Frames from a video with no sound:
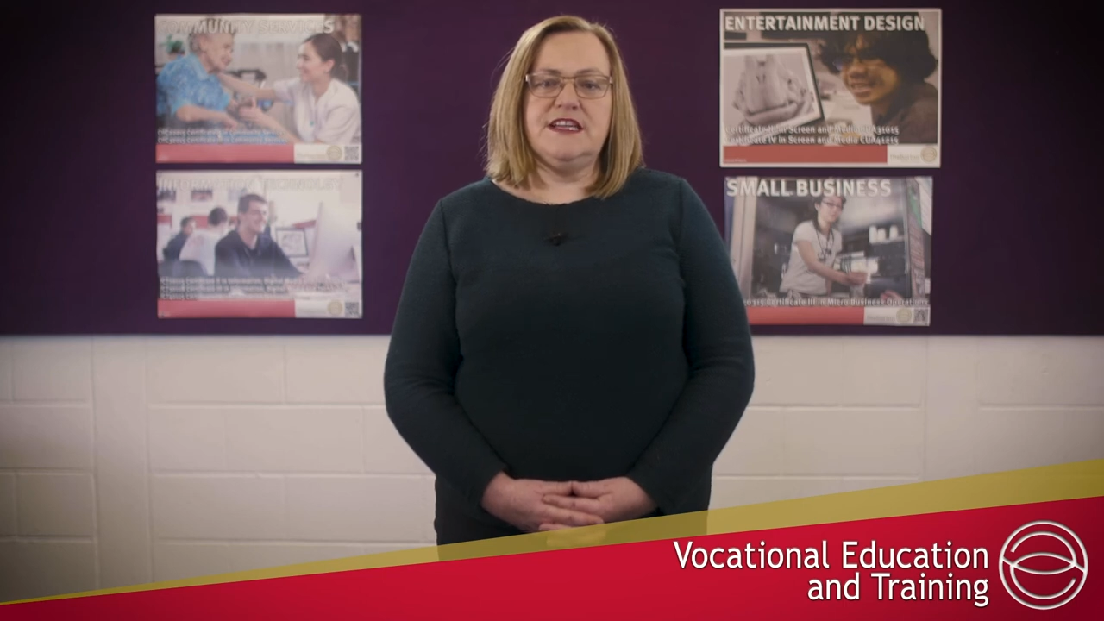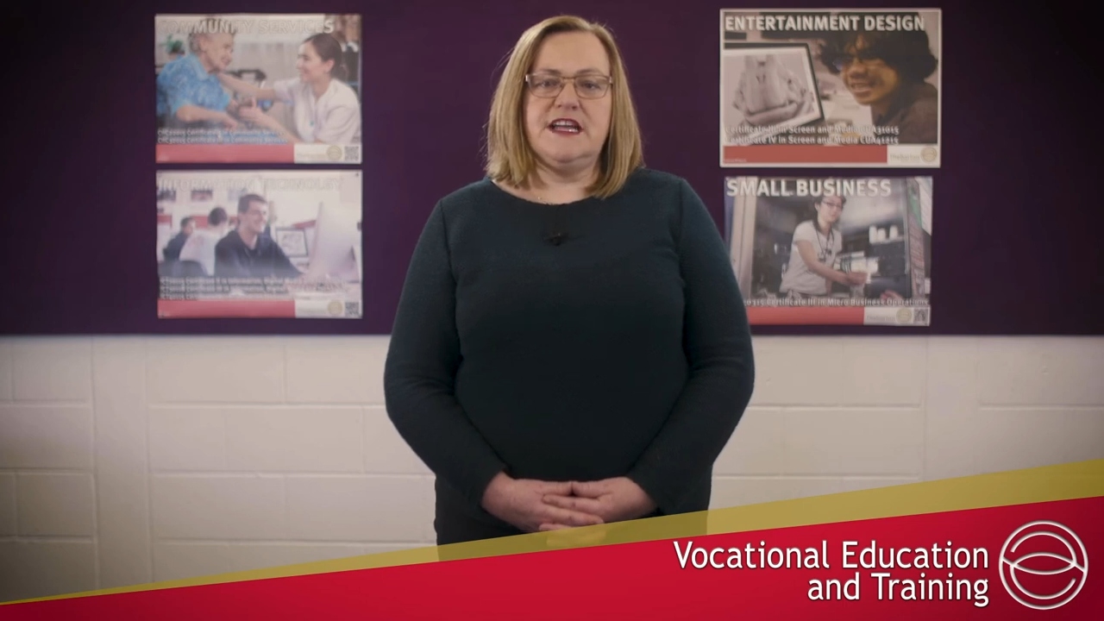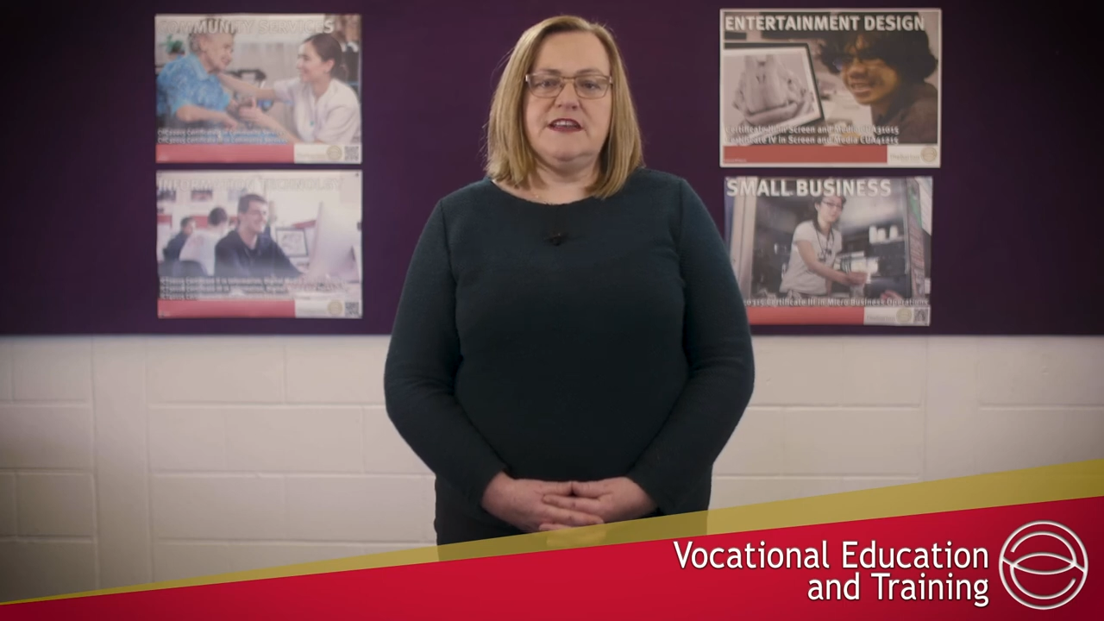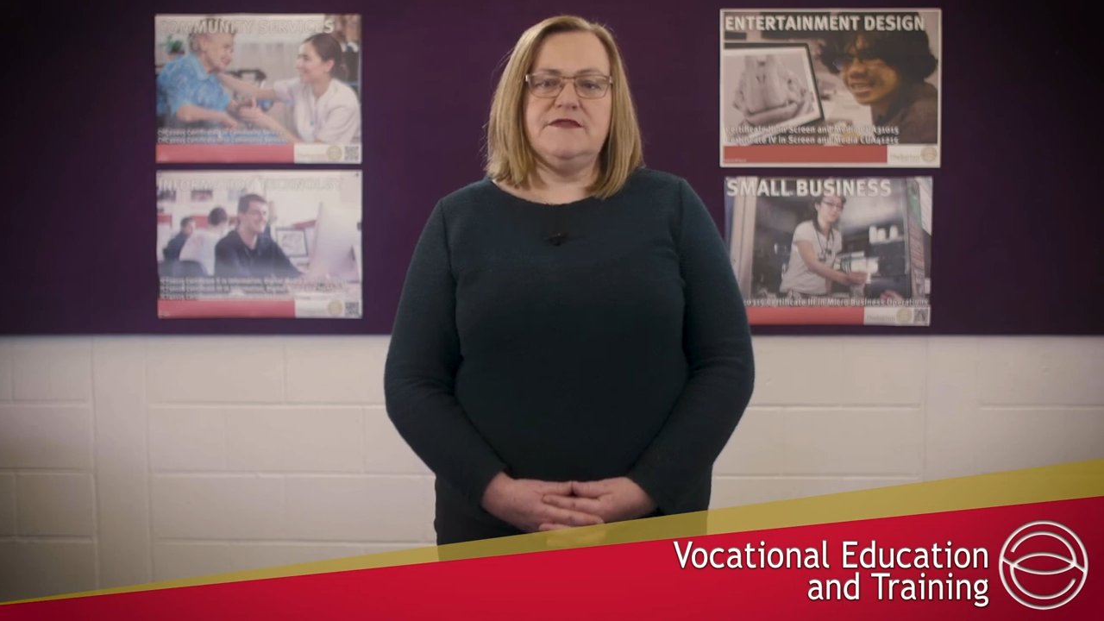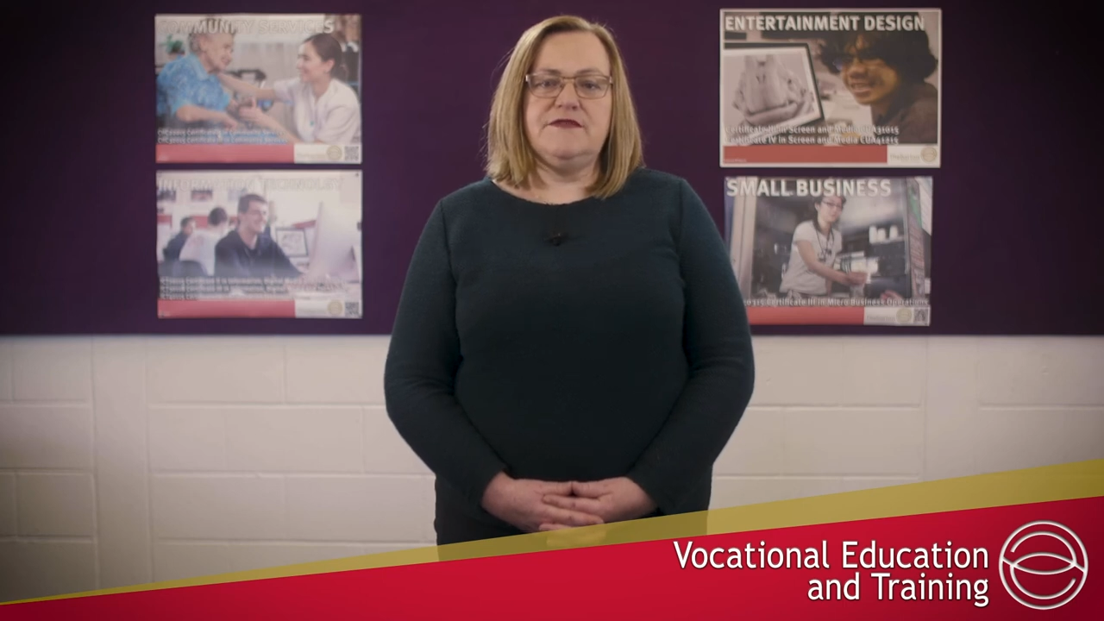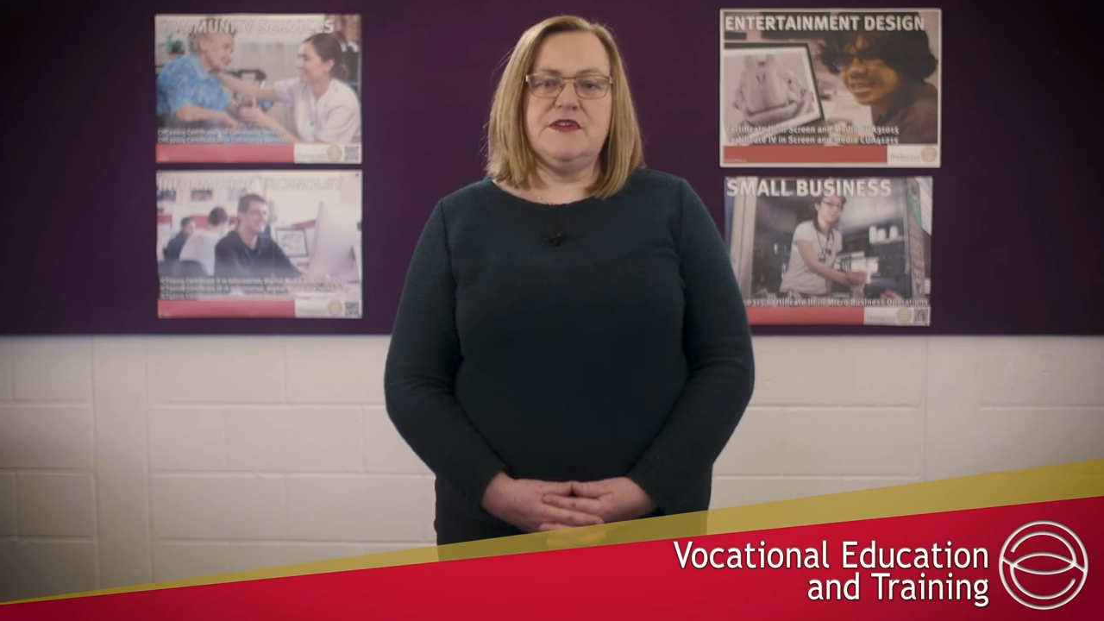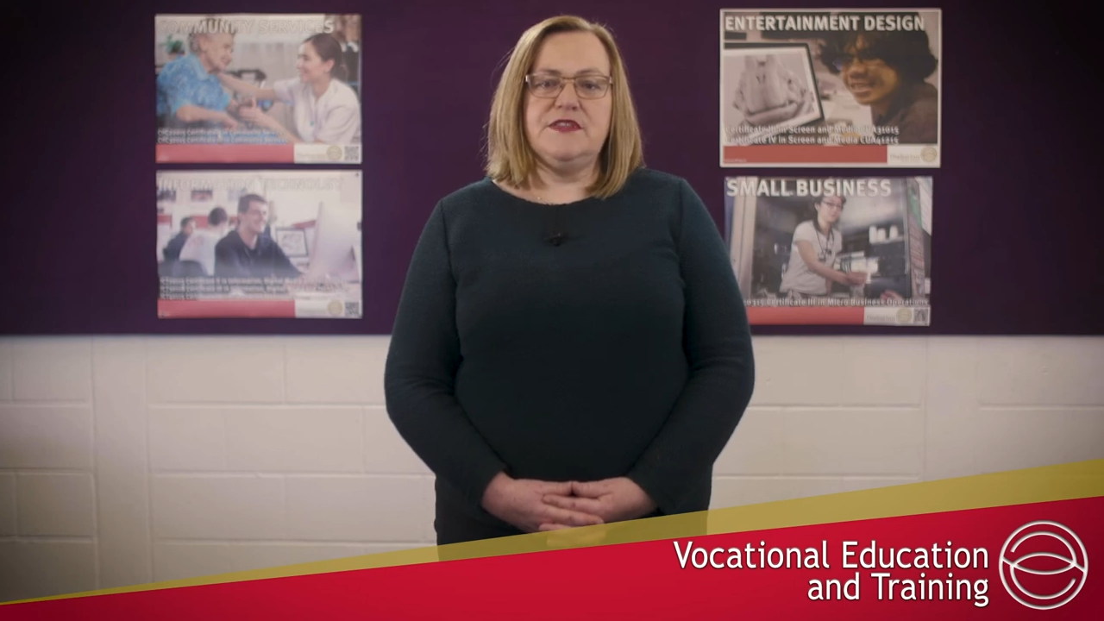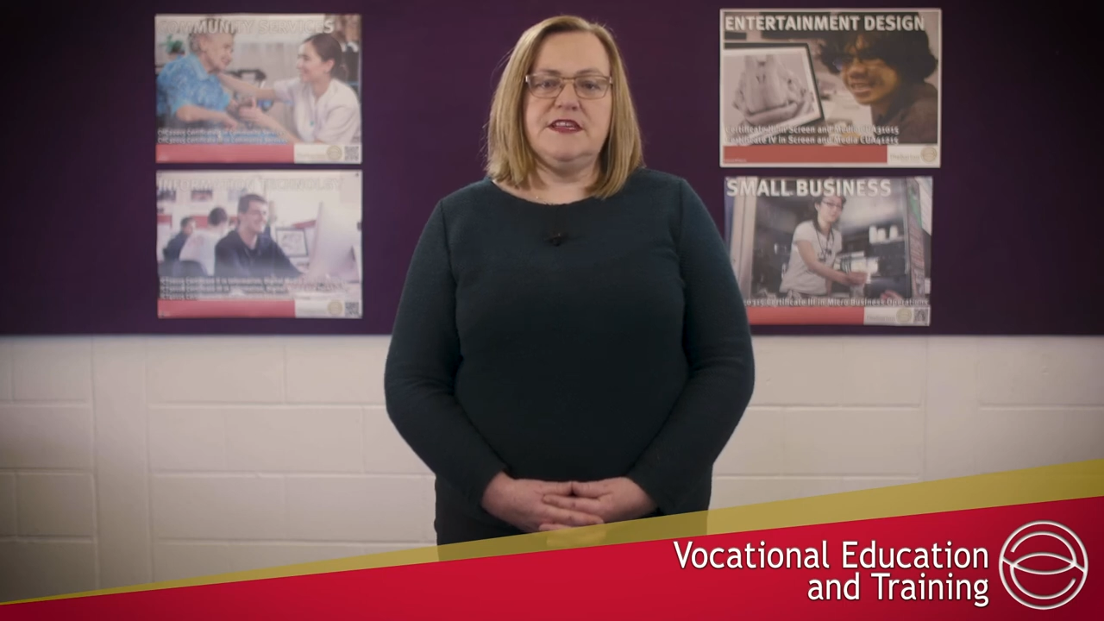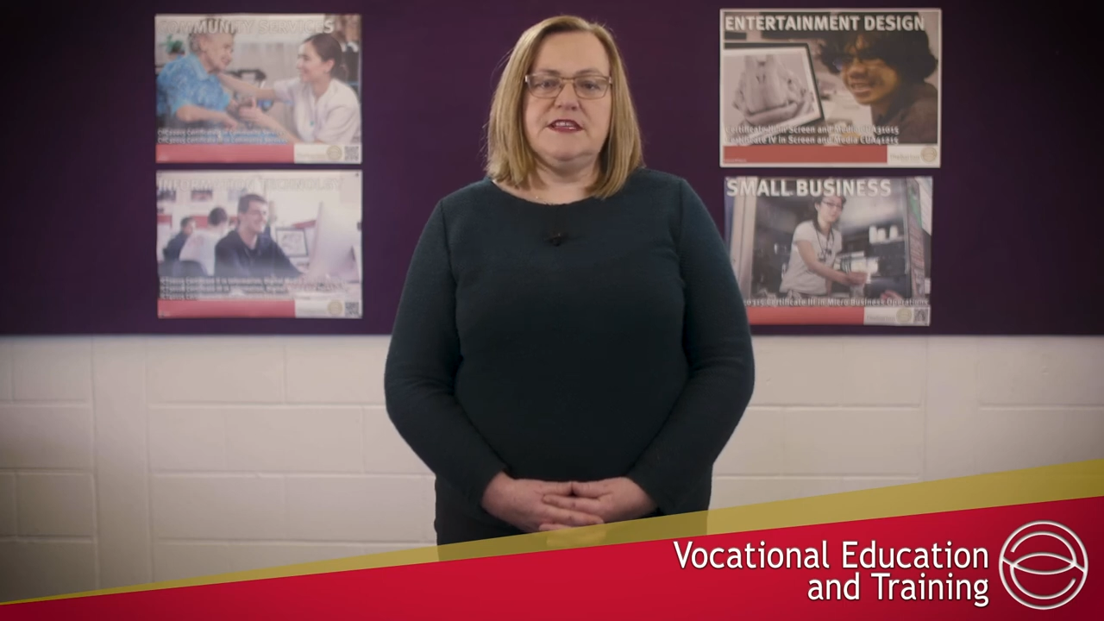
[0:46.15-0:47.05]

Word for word: gain further